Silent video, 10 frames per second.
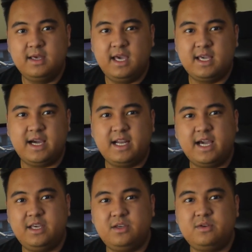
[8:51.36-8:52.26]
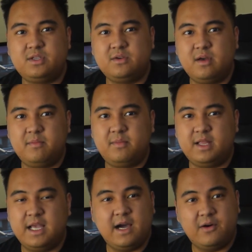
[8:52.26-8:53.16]
and kind of got used to it. But
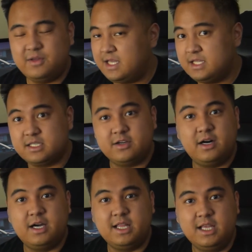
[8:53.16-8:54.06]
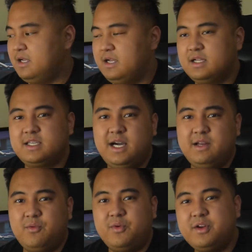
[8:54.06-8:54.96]
now that it's gone, it's kind
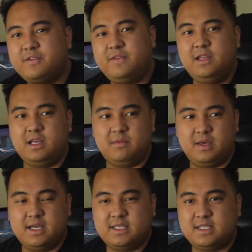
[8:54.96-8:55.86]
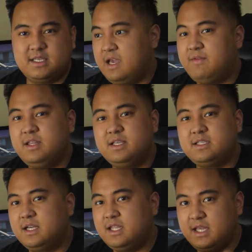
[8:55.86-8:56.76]
of weird feeling because everything's
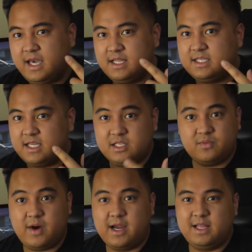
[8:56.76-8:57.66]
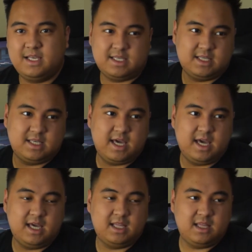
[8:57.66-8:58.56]
done in the headset. It's wireless,
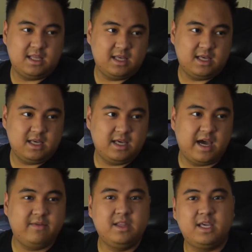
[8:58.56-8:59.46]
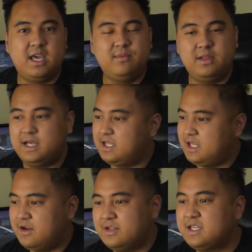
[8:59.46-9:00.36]
and having the cable not
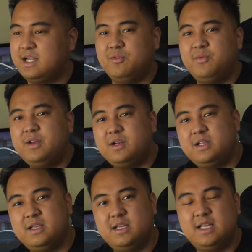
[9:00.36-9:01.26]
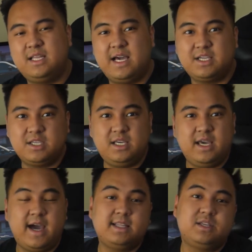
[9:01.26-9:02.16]
there, it's kind of weird. It actually
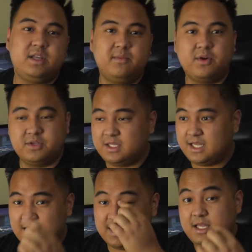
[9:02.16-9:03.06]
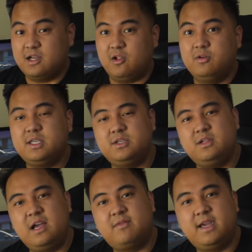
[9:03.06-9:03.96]
adds to the immersion, and it's the closest
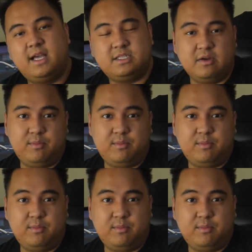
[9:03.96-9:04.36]
you'll ever get to a